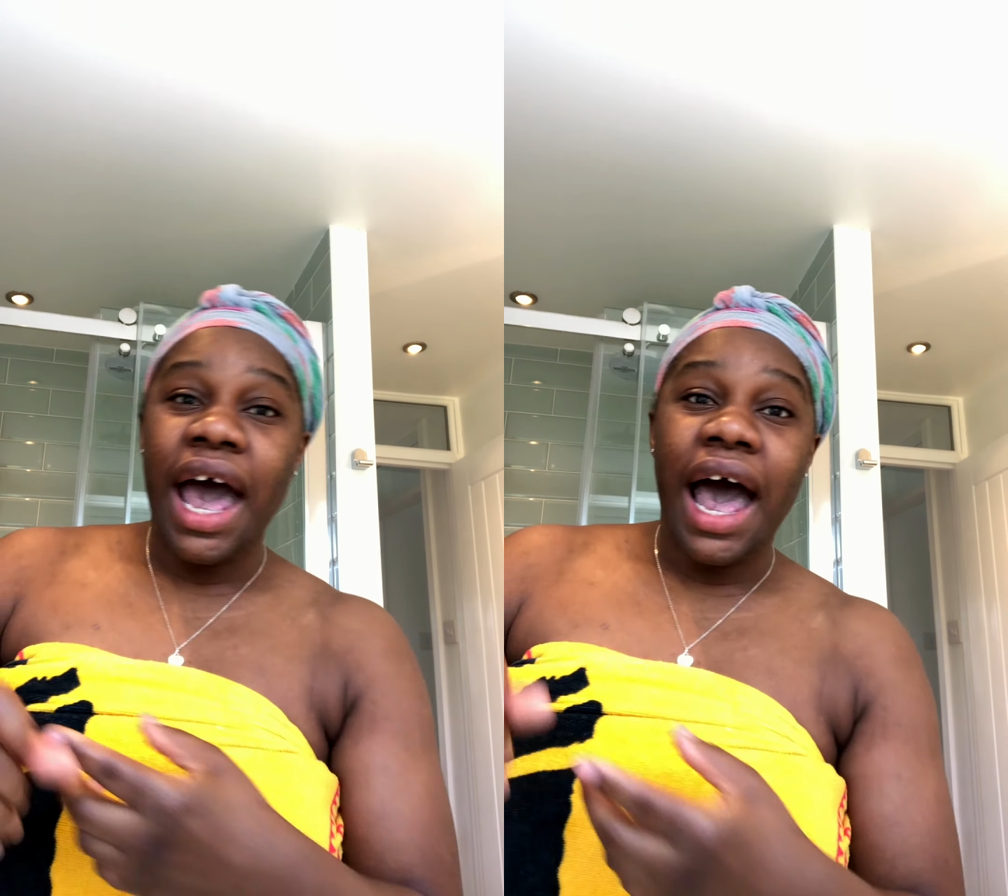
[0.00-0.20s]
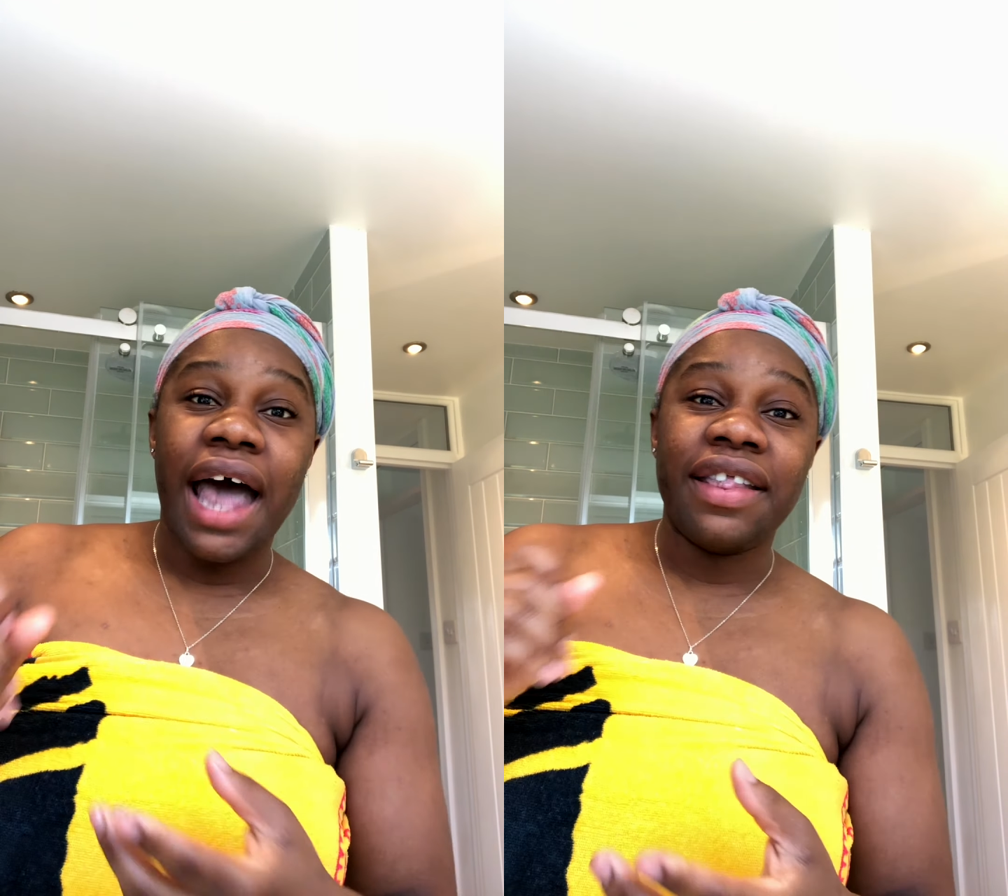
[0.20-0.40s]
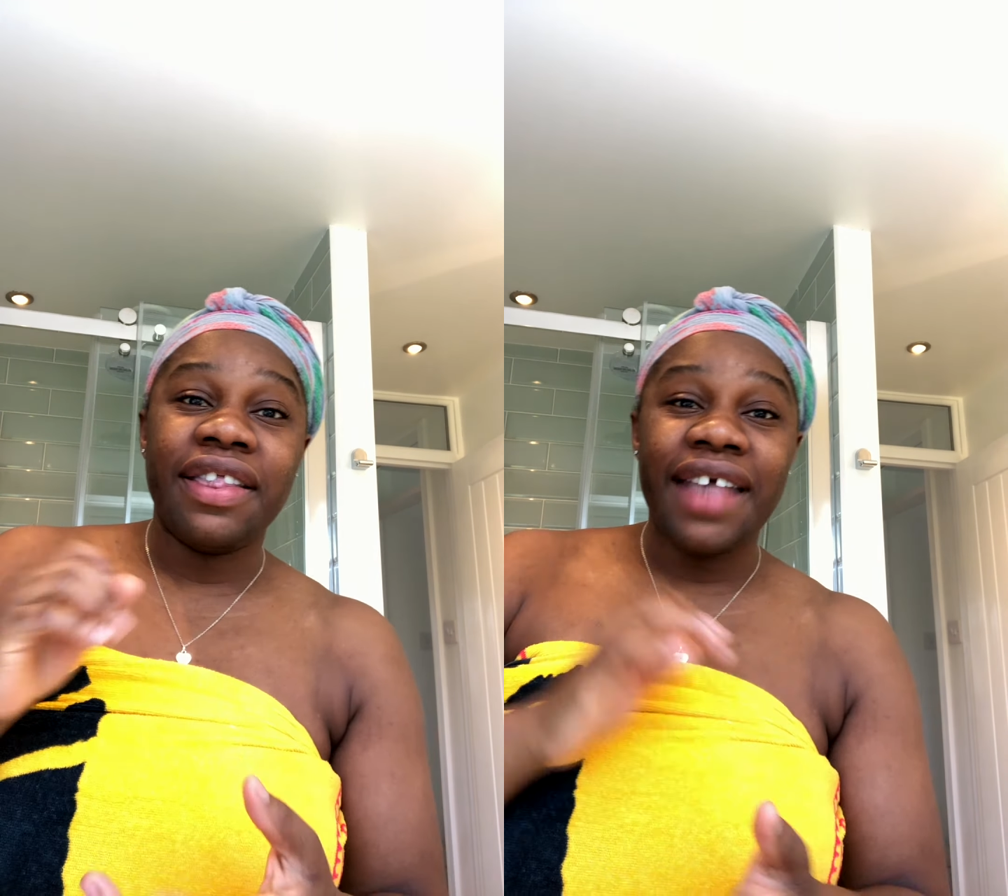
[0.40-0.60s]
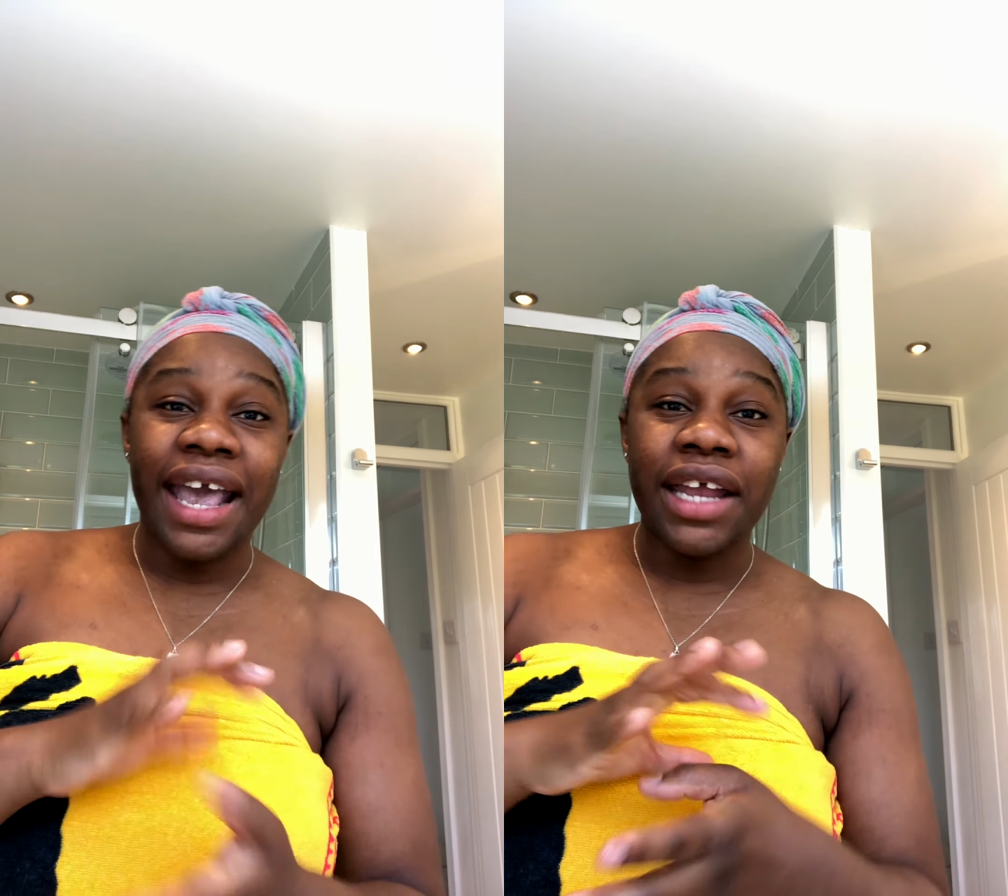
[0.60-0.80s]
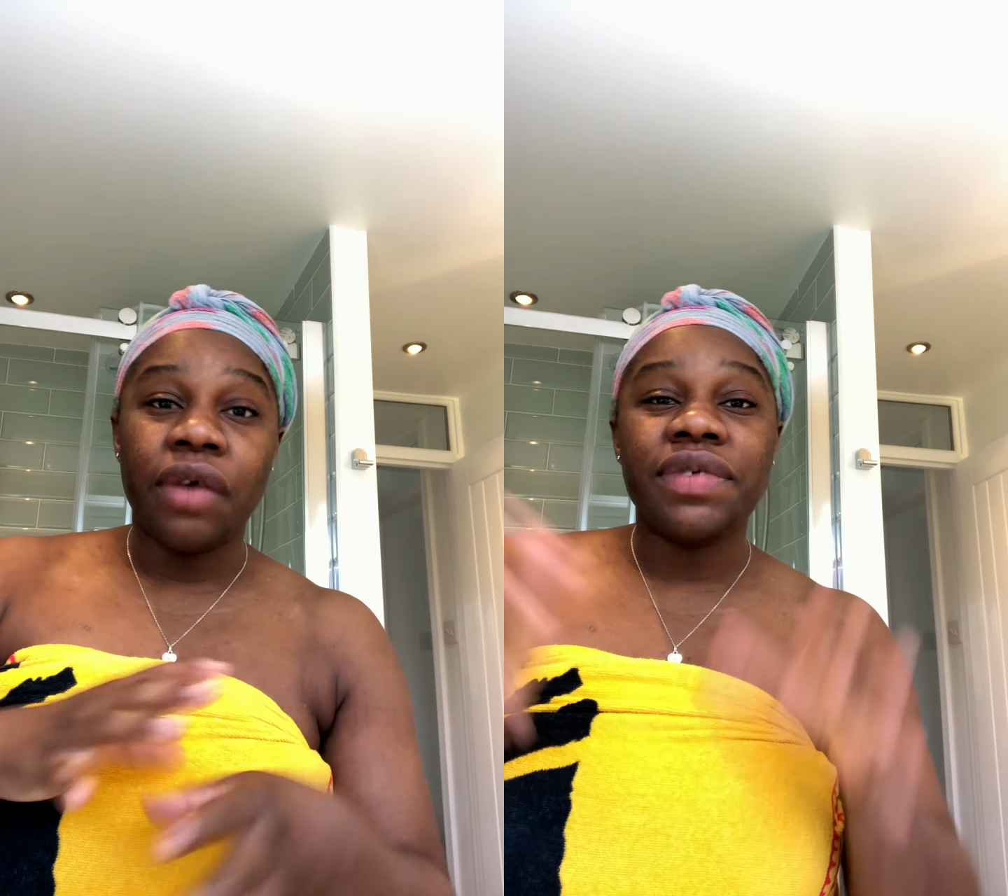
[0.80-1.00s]
and
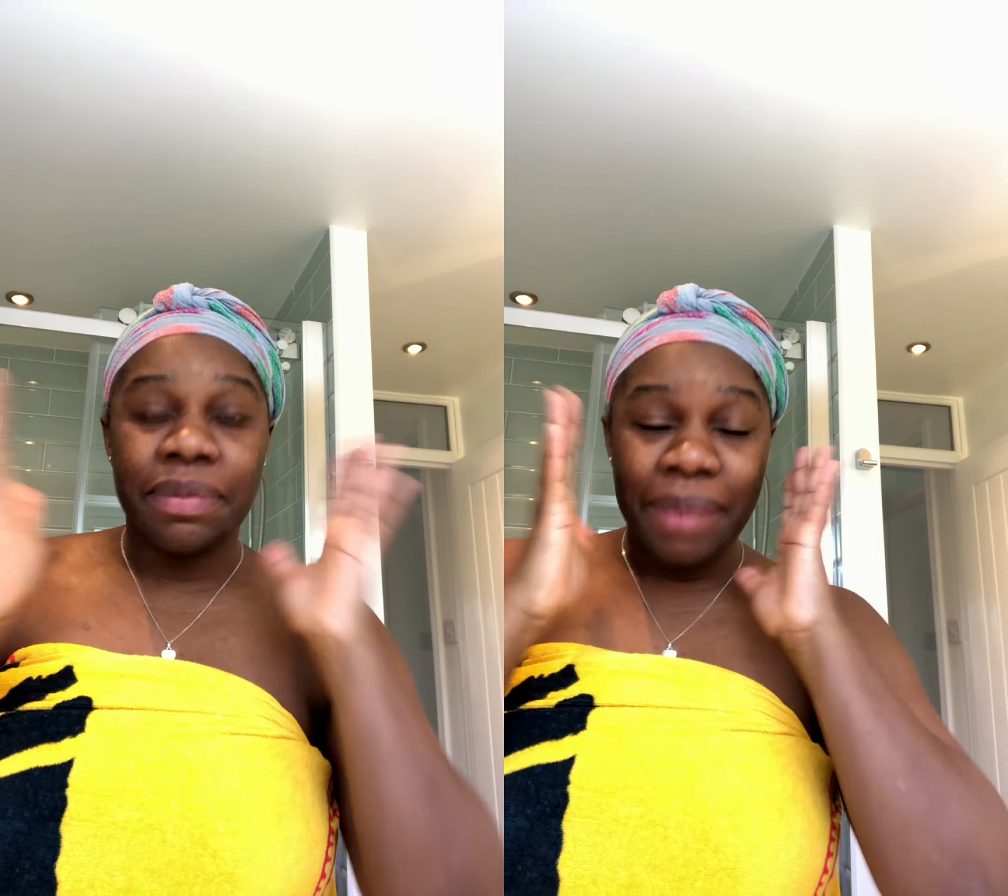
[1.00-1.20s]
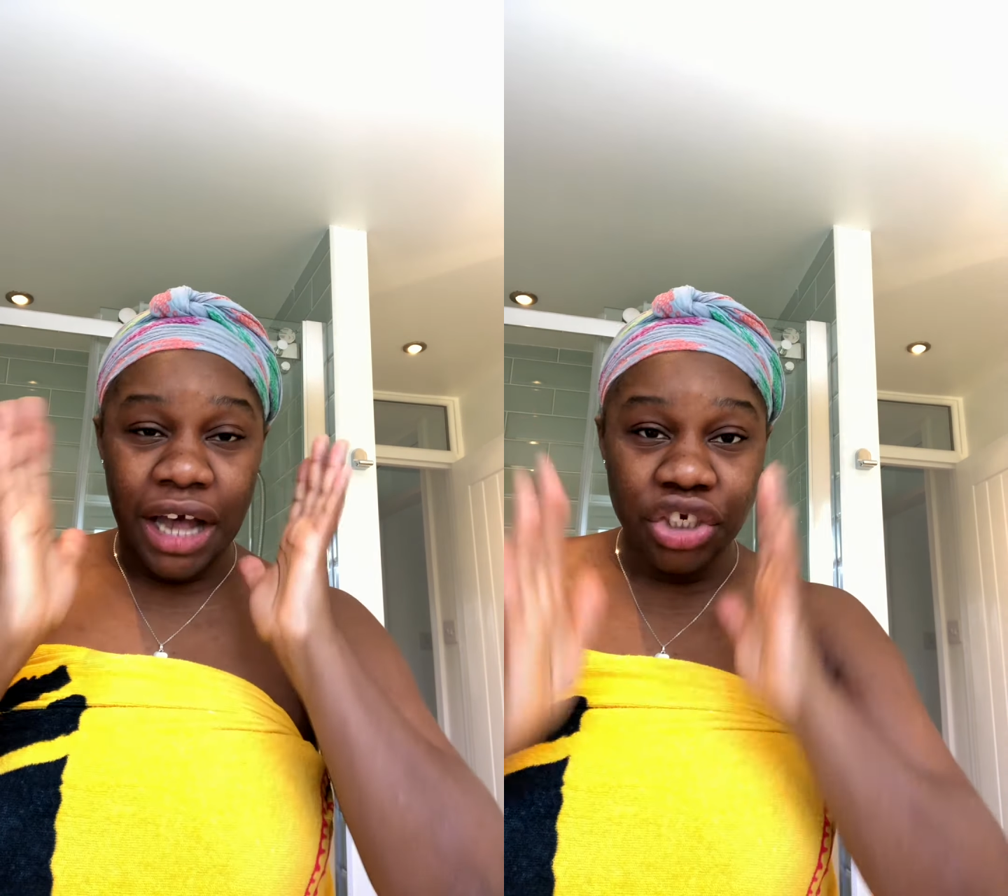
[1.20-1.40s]
then obviously pat